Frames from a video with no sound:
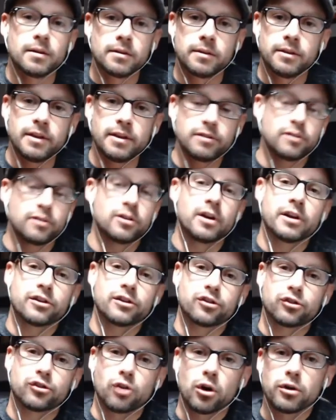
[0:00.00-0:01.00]
this is going to
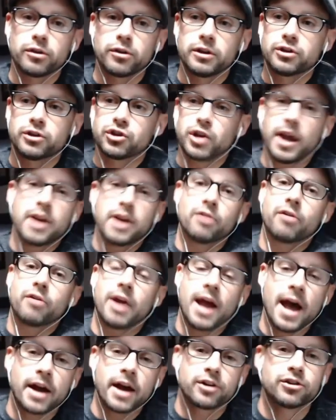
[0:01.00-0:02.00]
start the chain
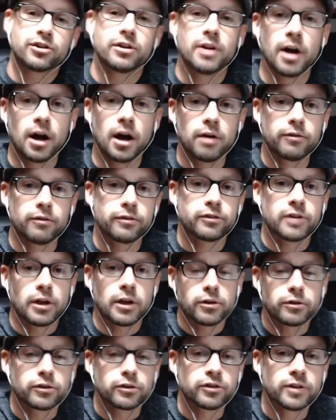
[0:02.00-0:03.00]
reaction of
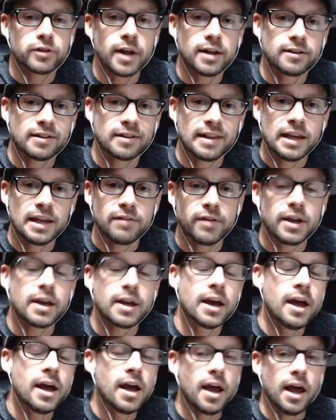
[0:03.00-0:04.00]
southern states leaving
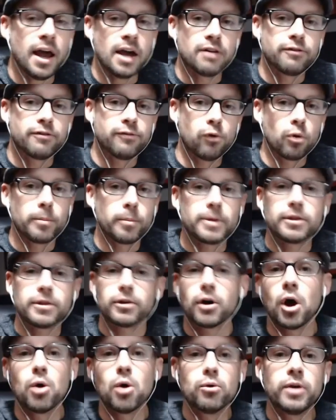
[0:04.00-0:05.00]
and forming
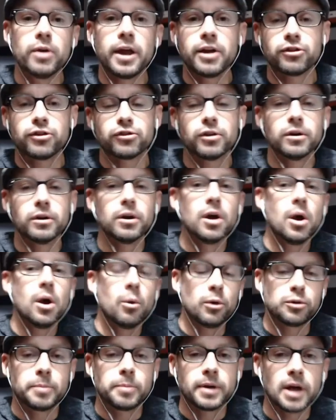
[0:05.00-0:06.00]
their own nation,
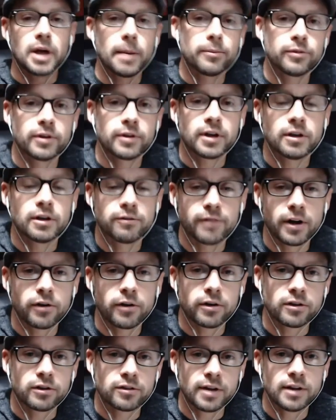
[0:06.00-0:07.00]
which becomes the
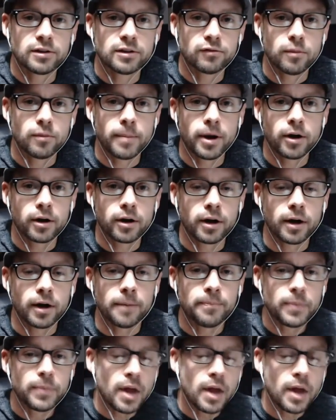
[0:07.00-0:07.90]
Confederate States of America.